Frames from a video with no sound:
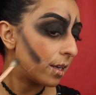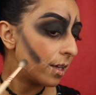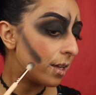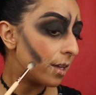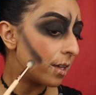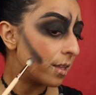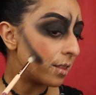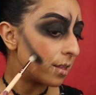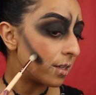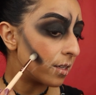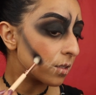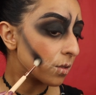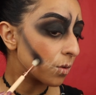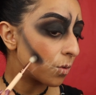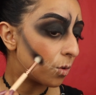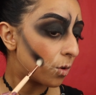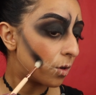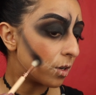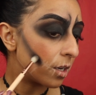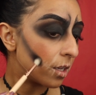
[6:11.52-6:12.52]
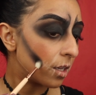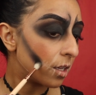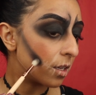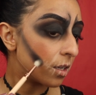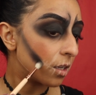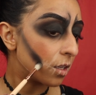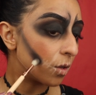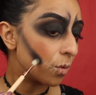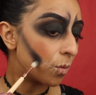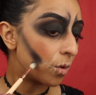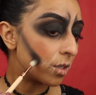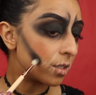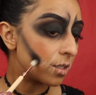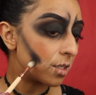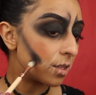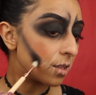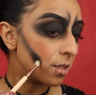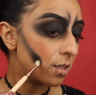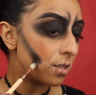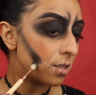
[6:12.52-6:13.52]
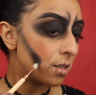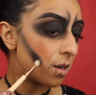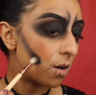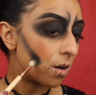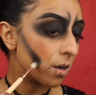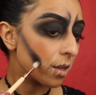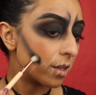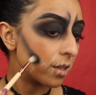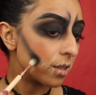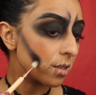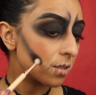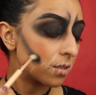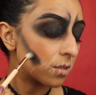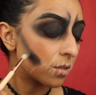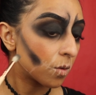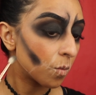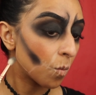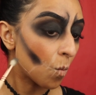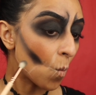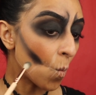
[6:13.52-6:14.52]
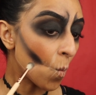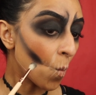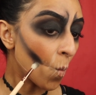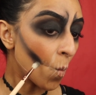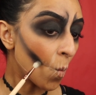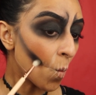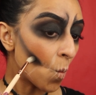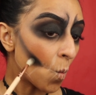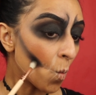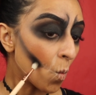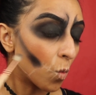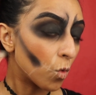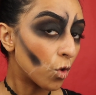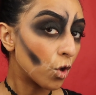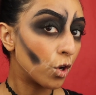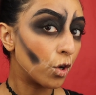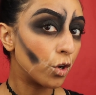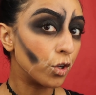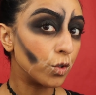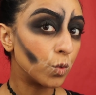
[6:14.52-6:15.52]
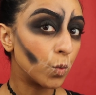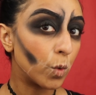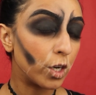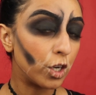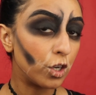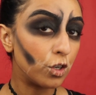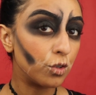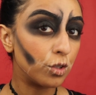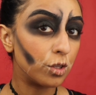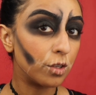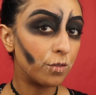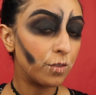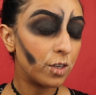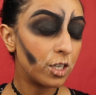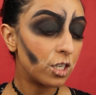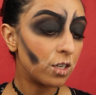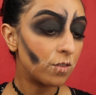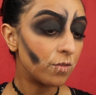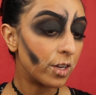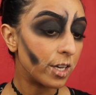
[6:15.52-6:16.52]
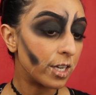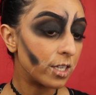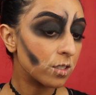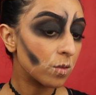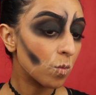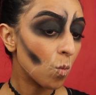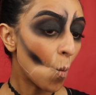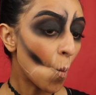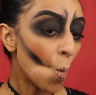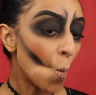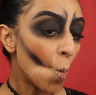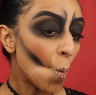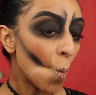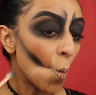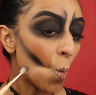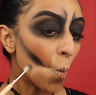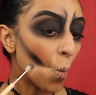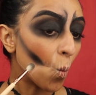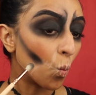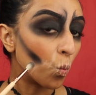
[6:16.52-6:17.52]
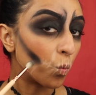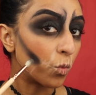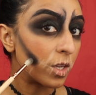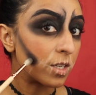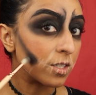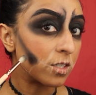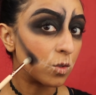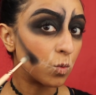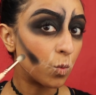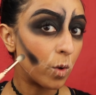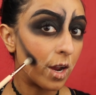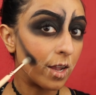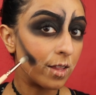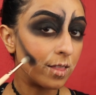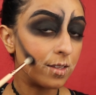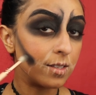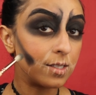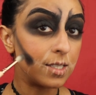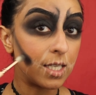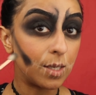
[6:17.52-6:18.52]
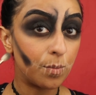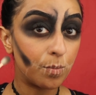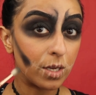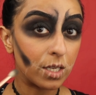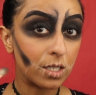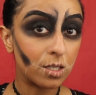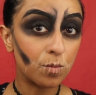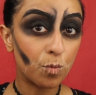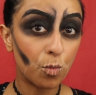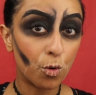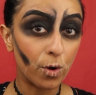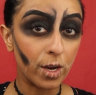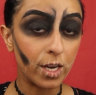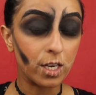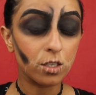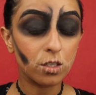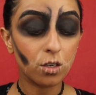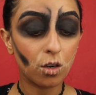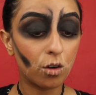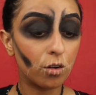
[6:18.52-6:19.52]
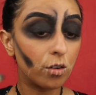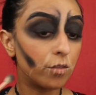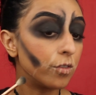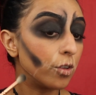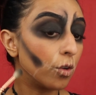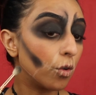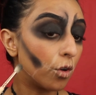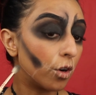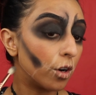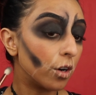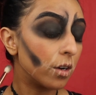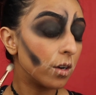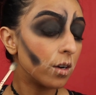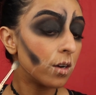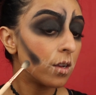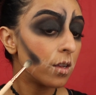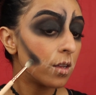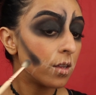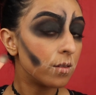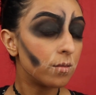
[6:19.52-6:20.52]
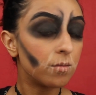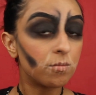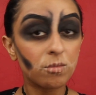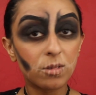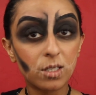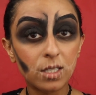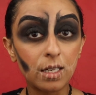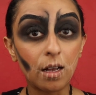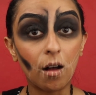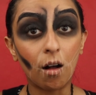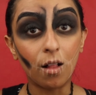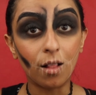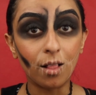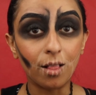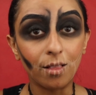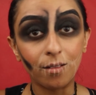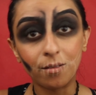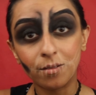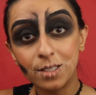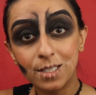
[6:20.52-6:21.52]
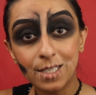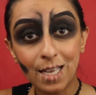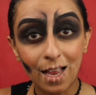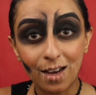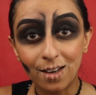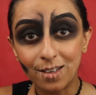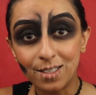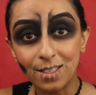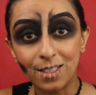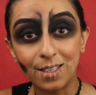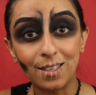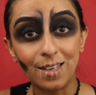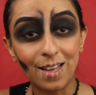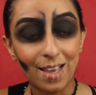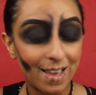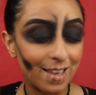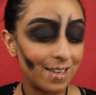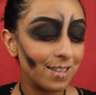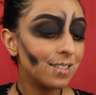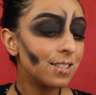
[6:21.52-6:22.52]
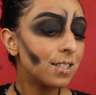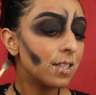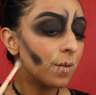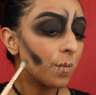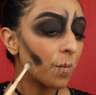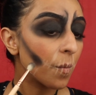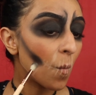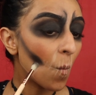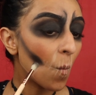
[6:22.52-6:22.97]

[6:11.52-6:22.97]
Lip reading: In this corner here, you want it the darkest, because when you do the fishy face, this is where the deepest point of your skull skeleton is.